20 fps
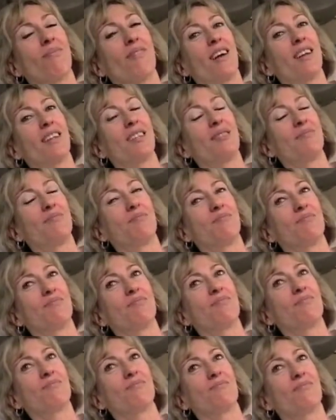I,
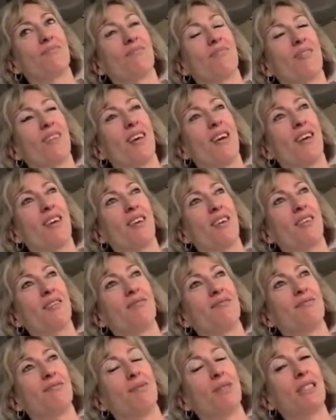I,
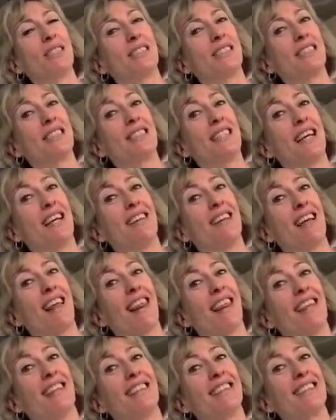will it stay
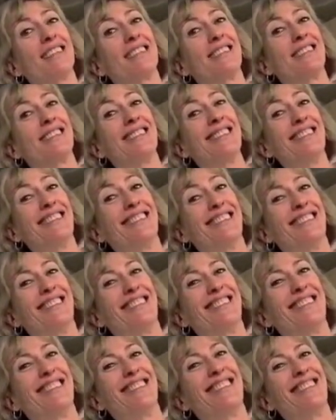like this?
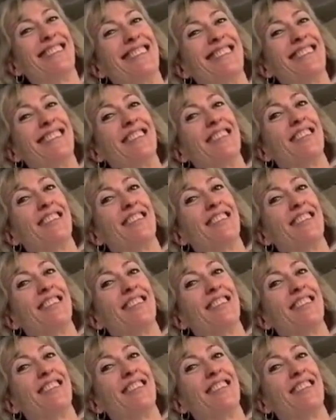It's